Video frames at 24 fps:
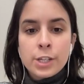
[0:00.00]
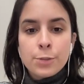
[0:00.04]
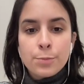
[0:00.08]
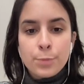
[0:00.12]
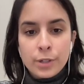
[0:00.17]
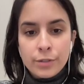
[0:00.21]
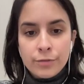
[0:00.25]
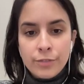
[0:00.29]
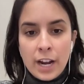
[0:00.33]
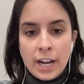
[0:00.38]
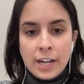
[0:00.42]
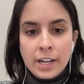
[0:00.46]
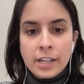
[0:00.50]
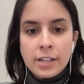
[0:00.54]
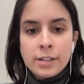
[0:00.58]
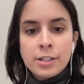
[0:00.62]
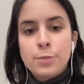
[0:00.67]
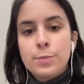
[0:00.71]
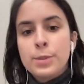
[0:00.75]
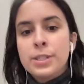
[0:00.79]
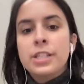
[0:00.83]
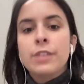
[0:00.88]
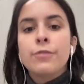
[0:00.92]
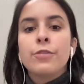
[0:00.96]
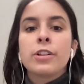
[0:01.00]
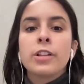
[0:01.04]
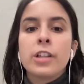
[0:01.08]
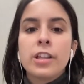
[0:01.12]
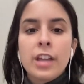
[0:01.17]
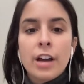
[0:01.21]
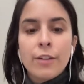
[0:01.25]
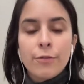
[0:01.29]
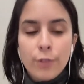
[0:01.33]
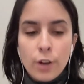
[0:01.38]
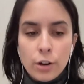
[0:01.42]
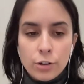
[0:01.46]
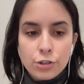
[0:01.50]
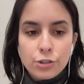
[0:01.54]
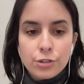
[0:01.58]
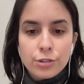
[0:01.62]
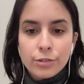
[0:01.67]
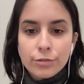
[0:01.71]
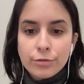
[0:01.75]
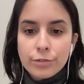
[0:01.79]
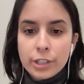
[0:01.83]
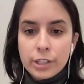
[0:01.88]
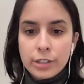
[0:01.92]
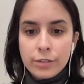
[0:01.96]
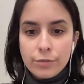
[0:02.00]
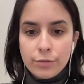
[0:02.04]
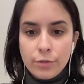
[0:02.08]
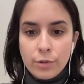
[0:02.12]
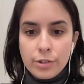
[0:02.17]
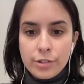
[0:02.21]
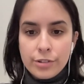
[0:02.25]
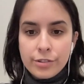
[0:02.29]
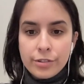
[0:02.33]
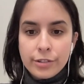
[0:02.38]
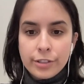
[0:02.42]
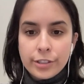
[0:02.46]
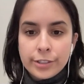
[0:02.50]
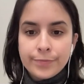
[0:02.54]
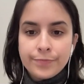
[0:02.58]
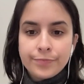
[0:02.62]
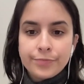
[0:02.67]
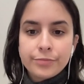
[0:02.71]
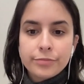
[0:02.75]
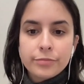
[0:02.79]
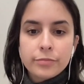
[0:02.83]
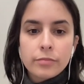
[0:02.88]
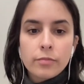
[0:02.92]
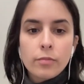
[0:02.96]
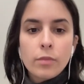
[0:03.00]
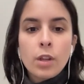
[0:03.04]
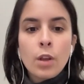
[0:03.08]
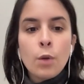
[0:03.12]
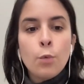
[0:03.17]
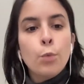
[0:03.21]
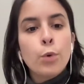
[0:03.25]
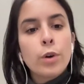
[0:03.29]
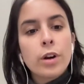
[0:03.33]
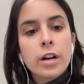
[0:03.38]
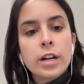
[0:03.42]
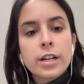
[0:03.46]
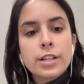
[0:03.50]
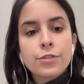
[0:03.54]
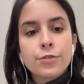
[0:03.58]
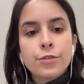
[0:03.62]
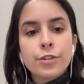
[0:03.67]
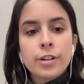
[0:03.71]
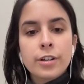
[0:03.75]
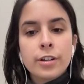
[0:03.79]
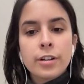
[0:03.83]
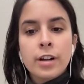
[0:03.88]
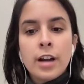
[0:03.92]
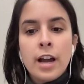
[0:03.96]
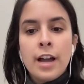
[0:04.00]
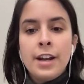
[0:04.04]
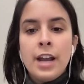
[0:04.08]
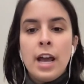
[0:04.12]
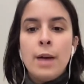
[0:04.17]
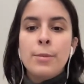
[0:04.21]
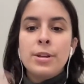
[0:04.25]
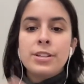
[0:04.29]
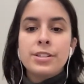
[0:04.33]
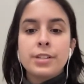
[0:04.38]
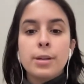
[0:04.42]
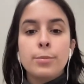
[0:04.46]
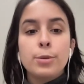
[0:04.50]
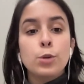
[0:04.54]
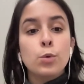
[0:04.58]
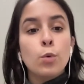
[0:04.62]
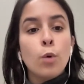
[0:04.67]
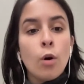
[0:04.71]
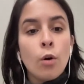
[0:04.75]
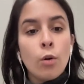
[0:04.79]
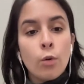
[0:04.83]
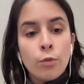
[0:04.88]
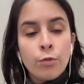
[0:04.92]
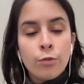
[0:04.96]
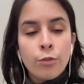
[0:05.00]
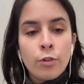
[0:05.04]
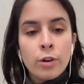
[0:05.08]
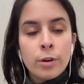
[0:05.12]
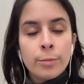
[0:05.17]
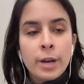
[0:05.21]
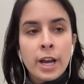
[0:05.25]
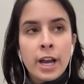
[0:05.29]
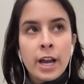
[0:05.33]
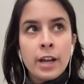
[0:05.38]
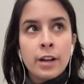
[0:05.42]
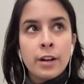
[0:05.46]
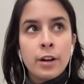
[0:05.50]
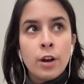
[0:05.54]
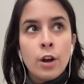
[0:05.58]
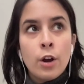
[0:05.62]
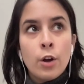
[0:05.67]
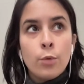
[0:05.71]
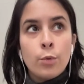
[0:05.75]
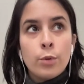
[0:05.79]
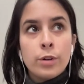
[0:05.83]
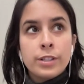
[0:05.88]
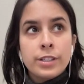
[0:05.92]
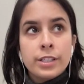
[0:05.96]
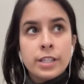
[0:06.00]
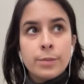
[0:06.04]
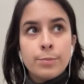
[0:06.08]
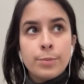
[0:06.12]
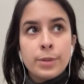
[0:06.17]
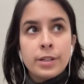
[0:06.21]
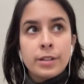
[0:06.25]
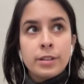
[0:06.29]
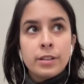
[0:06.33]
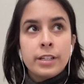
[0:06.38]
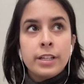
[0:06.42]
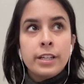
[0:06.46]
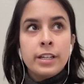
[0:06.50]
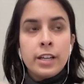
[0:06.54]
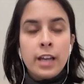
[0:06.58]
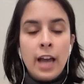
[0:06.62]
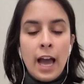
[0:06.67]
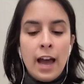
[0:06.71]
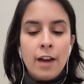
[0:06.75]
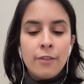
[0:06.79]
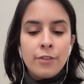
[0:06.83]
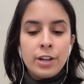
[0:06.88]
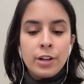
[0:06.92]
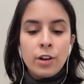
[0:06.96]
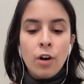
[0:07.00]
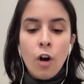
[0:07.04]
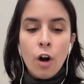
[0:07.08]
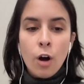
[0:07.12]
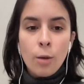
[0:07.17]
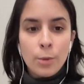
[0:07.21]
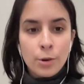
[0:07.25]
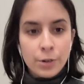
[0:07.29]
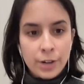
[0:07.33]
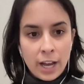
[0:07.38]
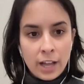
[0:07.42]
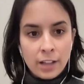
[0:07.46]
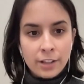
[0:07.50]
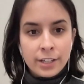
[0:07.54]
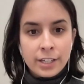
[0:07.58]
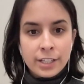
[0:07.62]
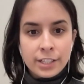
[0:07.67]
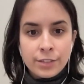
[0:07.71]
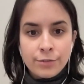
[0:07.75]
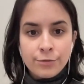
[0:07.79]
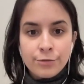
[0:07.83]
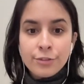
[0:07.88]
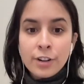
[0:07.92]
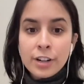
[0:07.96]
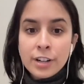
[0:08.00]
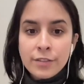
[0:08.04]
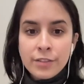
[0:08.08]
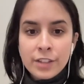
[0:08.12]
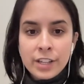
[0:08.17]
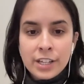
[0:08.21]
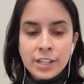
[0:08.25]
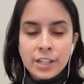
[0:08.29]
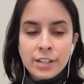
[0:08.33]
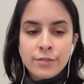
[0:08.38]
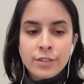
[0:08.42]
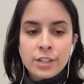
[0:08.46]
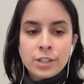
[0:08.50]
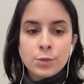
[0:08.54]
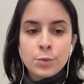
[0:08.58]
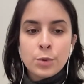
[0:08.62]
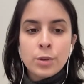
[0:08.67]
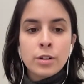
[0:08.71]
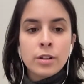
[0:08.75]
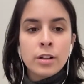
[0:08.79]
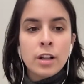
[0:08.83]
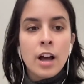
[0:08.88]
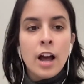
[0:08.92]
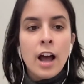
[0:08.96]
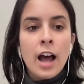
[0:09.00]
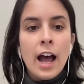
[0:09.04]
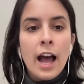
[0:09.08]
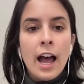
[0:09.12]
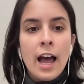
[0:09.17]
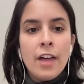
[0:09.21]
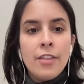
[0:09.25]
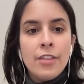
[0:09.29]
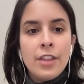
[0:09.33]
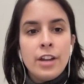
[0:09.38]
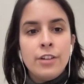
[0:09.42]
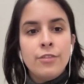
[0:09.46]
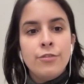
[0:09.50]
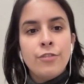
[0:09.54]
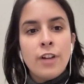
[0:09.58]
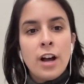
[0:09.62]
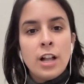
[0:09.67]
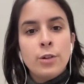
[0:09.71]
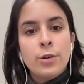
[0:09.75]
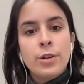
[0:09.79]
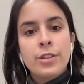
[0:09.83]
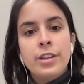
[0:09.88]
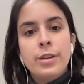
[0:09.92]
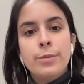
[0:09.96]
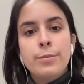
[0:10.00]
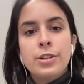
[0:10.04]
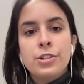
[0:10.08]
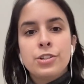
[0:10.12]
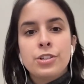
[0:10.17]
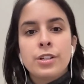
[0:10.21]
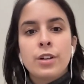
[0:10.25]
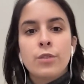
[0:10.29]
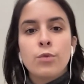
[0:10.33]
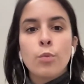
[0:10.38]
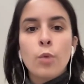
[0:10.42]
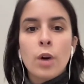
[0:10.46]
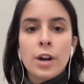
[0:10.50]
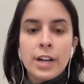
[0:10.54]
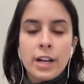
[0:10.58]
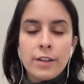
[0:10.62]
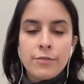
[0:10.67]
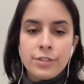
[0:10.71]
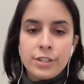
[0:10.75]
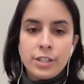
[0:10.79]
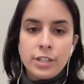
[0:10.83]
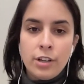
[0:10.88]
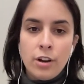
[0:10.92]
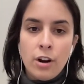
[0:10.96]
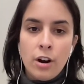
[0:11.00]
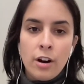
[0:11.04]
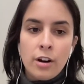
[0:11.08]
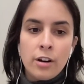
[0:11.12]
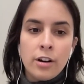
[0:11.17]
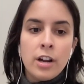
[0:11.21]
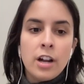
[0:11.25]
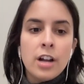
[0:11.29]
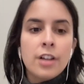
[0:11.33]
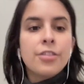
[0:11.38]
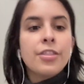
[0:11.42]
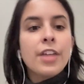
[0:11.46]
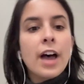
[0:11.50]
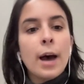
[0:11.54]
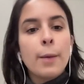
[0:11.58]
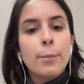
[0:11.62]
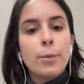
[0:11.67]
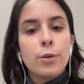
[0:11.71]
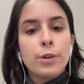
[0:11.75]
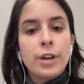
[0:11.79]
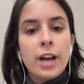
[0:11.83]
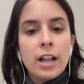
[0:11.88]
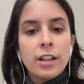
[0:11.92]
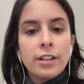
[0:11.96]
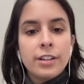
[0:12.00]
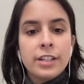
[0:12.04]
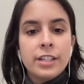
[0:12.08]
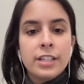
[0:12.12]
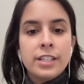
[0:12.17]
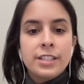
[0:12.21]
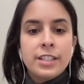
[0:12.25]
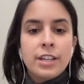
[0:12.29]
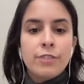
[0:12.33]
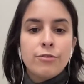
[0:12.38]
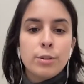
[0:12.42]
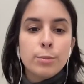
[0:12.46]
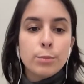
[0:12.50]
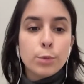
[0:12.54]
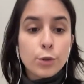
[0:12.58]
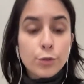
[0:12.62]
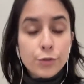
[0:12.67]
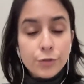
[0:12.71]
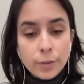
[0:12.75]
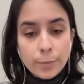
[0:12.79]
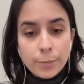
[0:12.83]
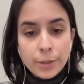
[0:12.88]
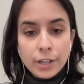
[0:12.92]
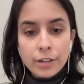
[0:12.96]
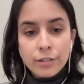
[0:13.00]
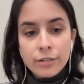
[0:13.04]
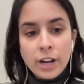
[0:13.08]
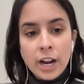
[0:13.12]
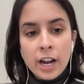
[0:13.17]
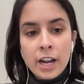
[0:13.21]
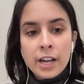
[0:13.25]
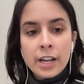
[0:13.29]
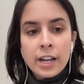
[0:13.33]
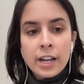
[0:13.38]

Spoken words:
provided, specifically that functional reinforcer. Whereas for an MSWO format, we're typically having all modalities in front of the individual, and then following the omission of one FCR, that modality is then removed from the array,